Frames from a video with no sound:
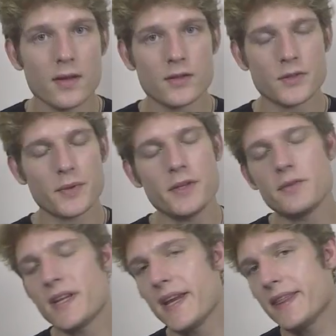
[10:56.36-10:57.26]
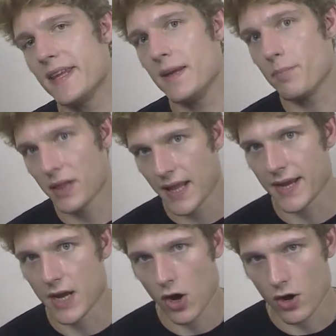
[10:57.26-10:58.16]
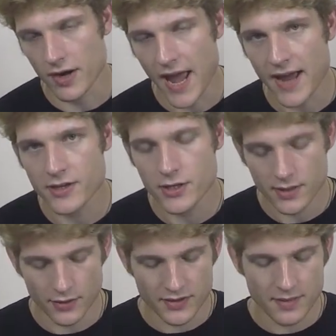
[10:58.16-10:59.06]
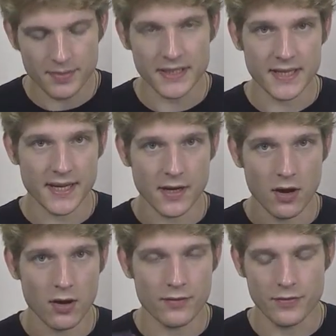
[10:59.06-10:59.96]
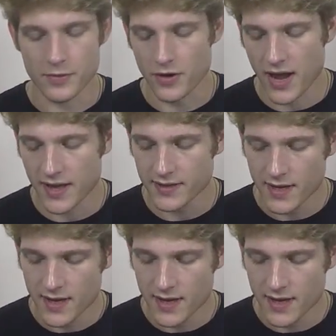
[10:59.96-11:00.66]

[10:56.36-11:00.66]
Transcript: So when you take the play a card action, you simply take a card from your hand